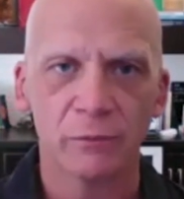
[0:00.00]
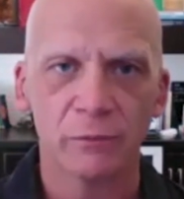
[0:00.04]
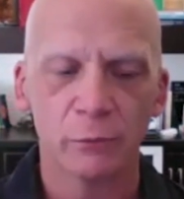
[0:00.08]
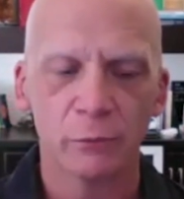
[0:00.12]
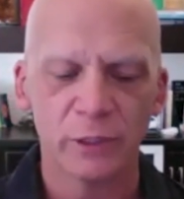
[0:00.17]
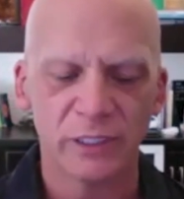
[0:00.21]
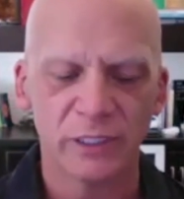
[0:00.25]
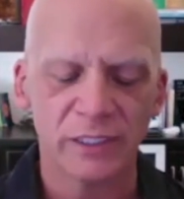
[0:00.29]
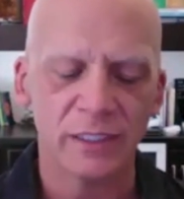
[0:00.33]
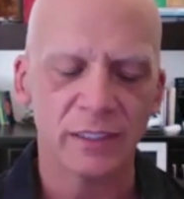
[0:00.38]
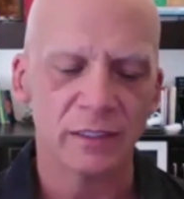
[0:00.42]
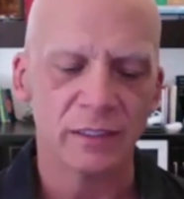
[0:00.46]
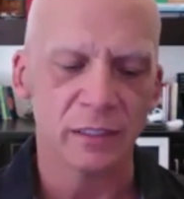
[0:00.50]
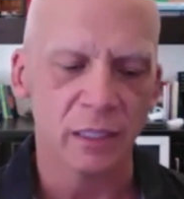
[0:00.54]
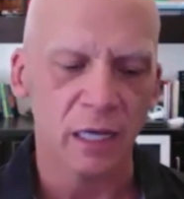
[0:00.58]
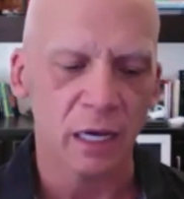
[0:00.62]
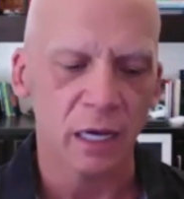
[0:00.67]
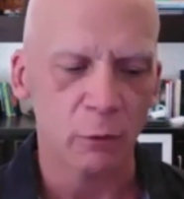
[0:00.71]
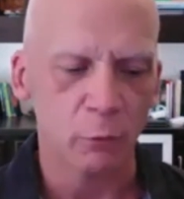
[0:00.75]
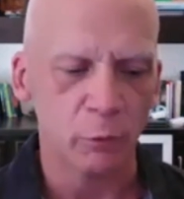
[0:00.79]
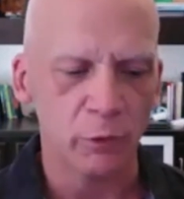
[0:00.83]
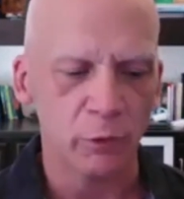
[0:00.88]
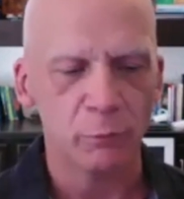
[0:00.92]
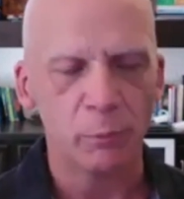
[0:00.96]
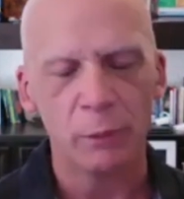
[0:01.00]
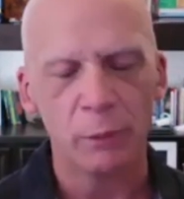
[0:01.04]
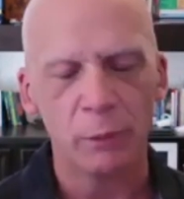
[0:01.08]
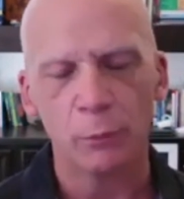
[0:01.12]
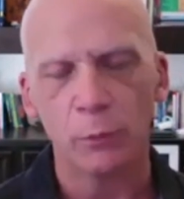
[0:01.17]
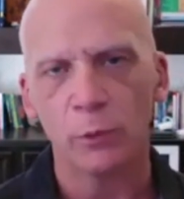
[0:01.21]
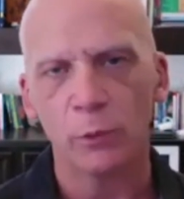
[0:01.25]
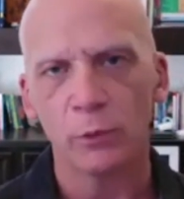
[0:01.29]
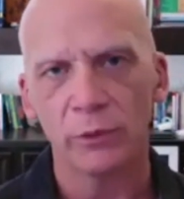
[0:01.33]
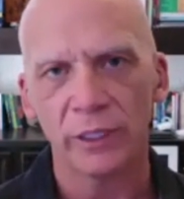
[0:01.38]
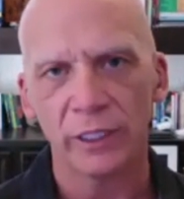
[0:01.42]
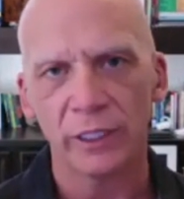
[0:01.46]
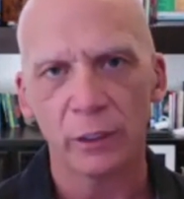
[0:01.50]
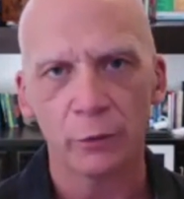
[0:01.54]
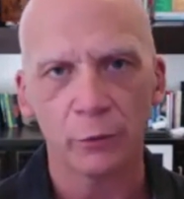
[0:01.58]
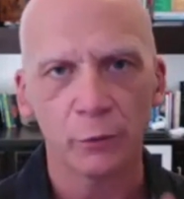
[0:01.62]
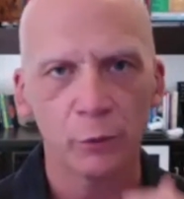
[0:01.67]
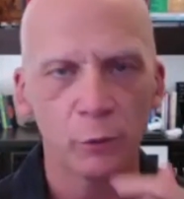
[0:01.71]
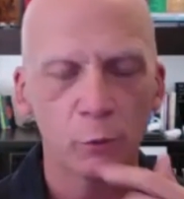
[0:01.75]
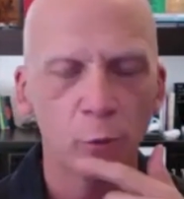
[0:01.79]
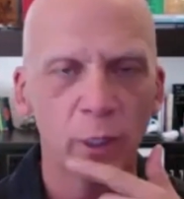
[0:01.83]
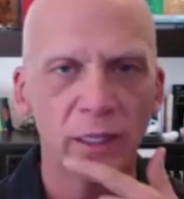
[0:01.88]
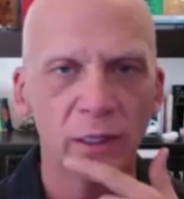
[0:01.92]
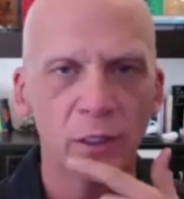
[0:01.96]
We see this a lot with people that go
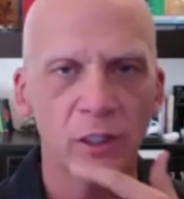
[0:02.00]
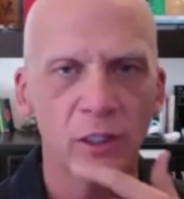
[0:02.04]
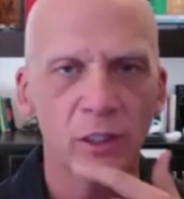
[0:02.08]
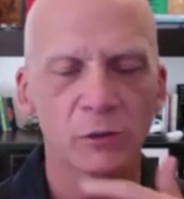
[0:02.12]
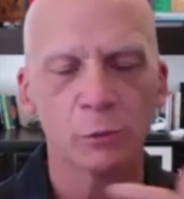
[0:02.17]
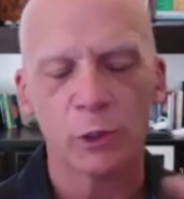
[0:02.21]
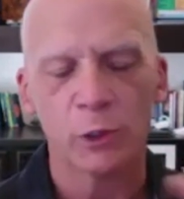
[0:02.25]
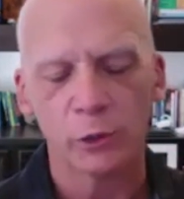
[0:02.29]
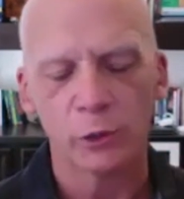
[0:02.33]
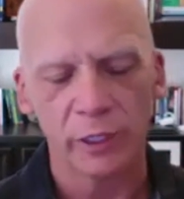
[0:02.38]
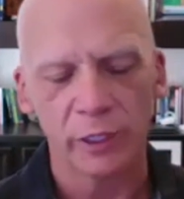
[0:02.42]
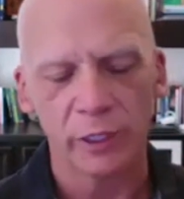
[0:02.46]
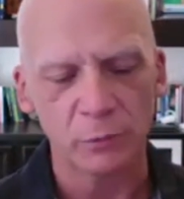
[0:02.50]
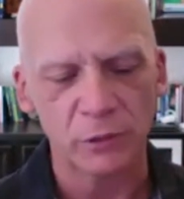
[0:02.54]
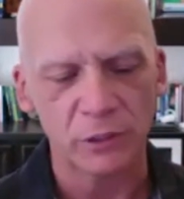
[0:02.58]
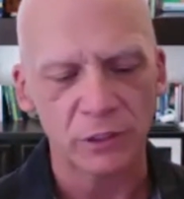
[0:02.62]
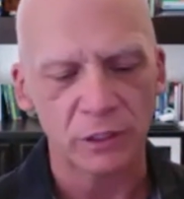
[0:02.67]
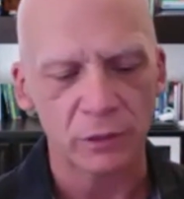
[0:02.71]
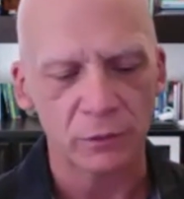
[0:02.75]
through weight loss programs.